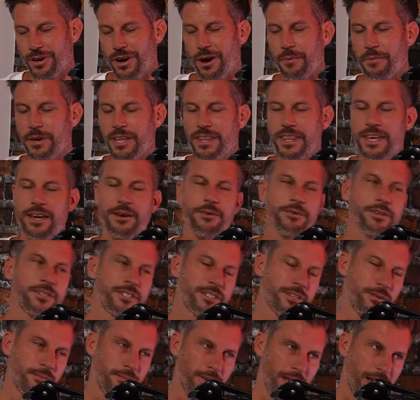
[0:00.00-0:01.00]
I mean, there was
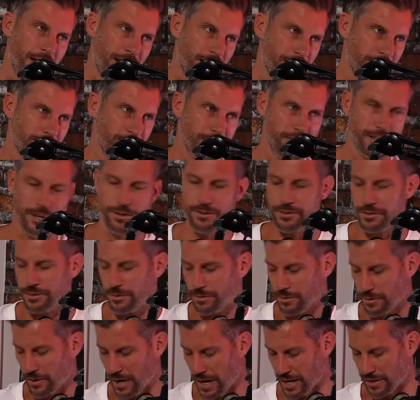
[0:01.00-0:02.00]
some luck. There was
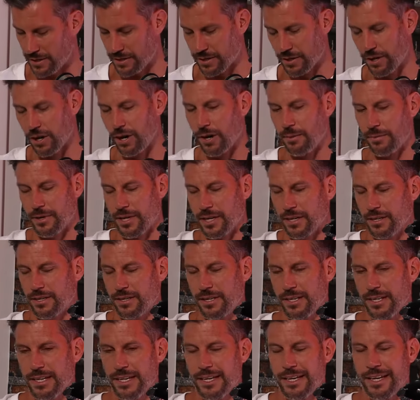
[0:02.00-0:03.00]
some great timing,
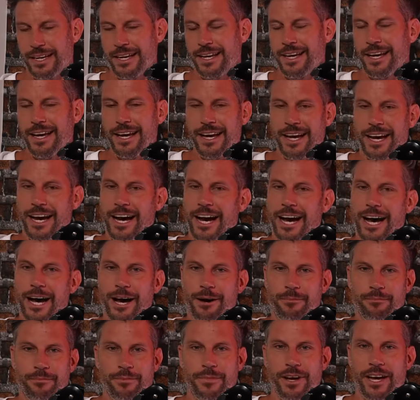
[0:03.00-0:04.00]

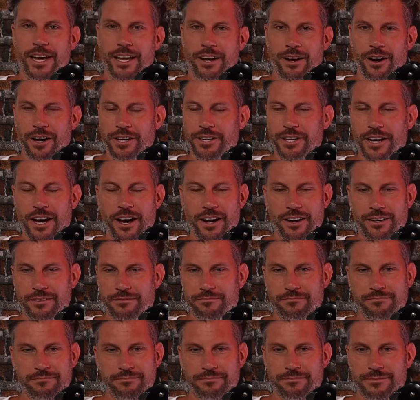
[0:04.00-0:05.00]
um, and I don't
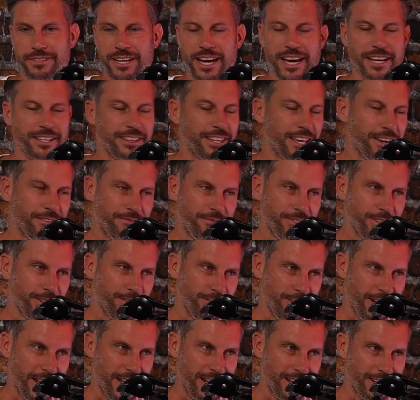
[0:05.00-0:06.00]
take that for
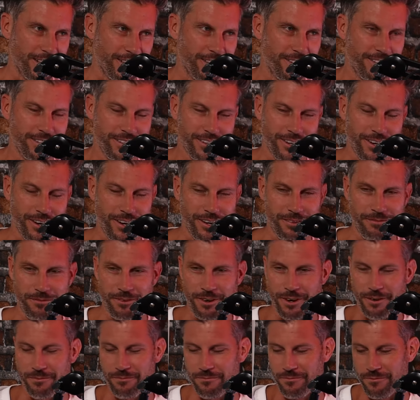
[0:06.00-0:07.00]
granted. I,
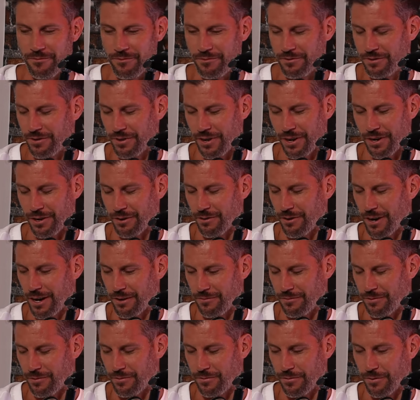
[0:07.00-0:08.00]
I'm so
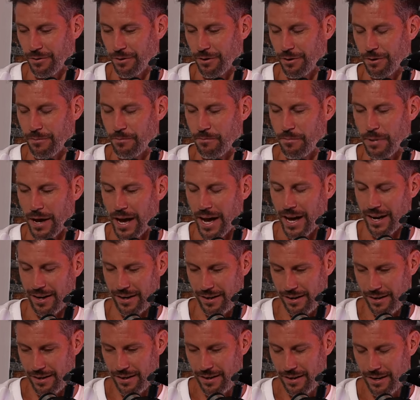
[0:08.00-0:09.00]
grateful for it. But
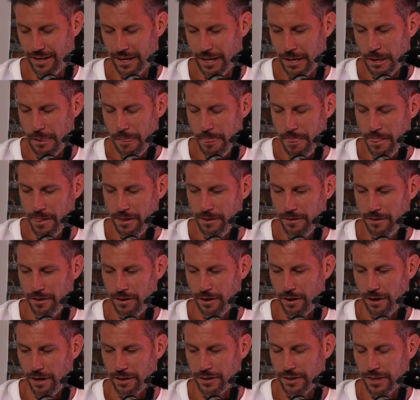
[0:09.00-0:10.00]

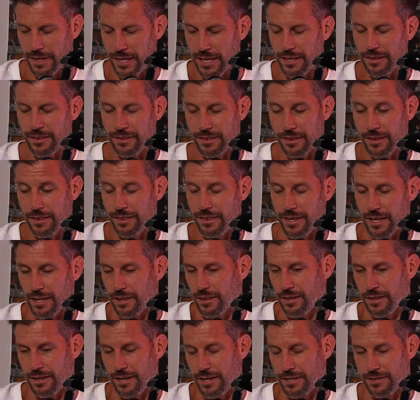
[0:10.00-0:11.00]
I think the thing
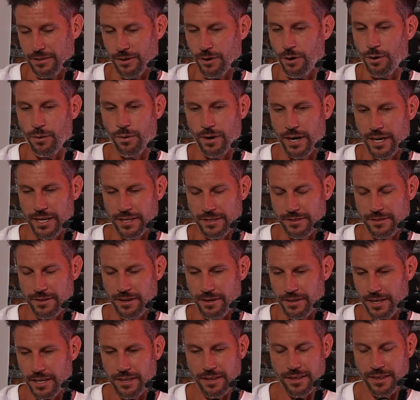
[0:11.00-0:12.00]
that has always, I
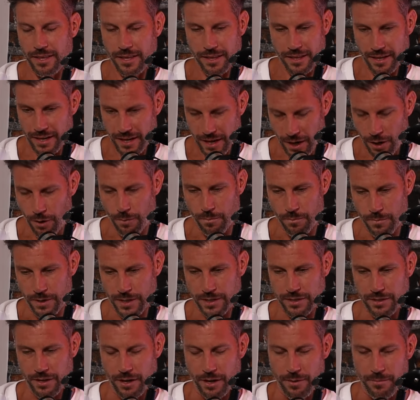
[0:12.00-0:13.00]
think the thing that helped me
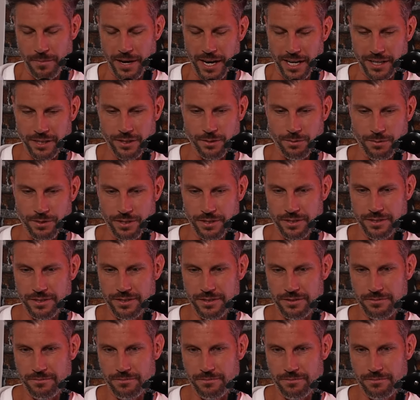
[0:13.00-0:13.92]
so much was